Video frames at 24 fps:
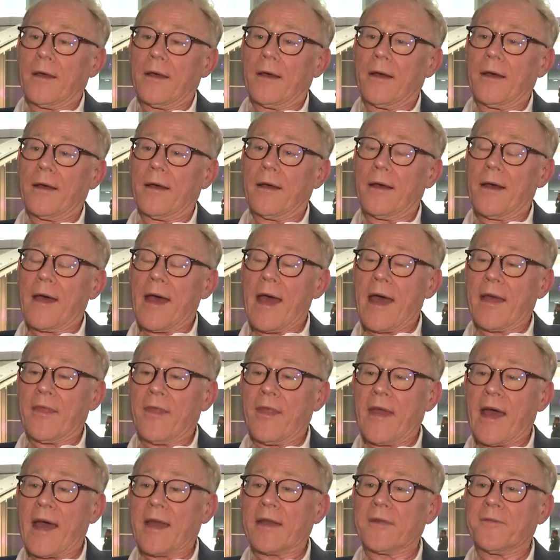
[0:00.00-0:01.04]
Uh,
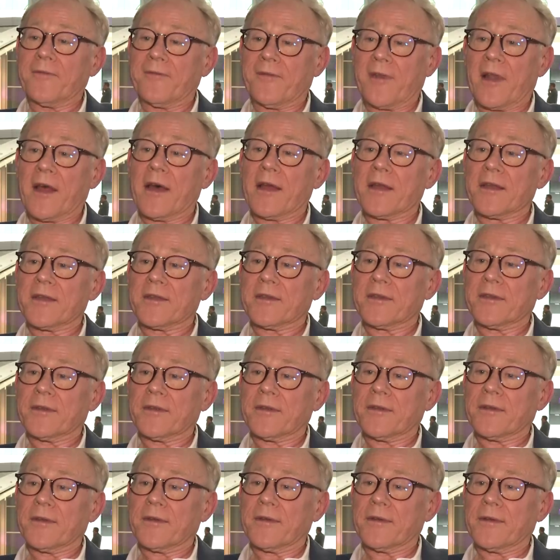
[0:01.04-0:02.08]
and that flood
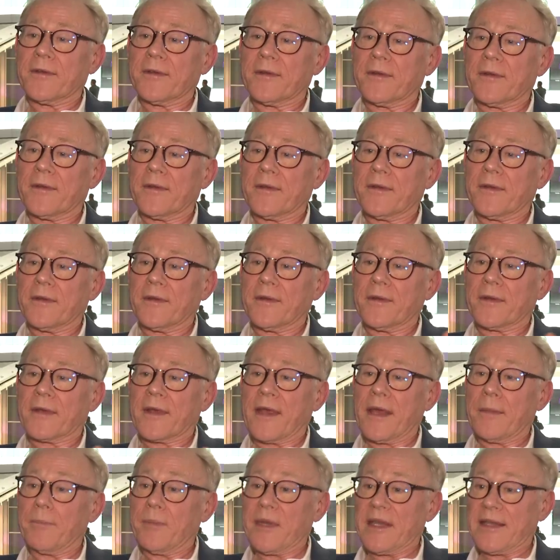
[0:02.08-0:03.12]

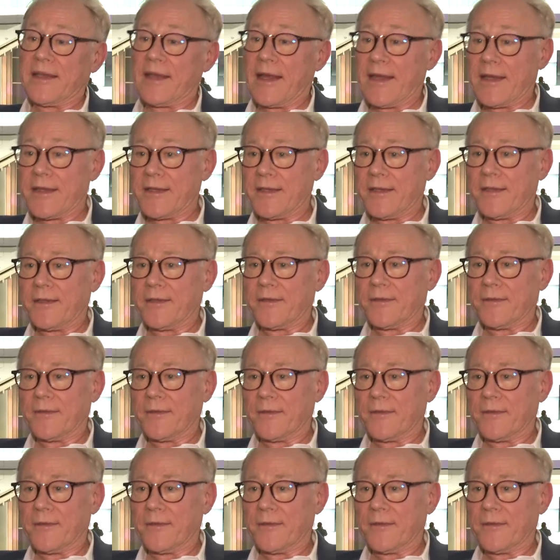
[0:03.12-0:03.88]
can be dated